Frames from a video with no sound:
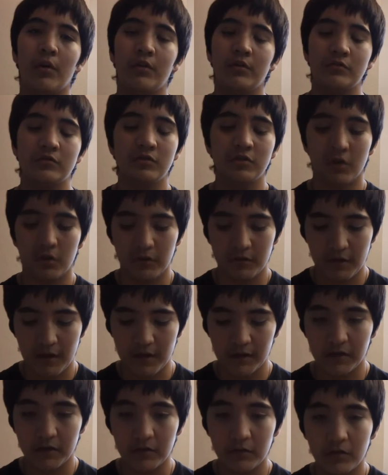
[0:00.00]
He was showing
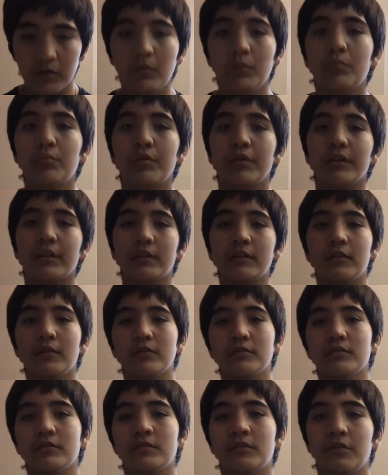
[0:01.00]
like pretty
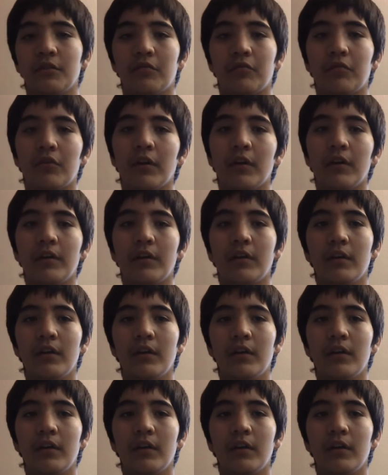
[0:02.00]
close to the front.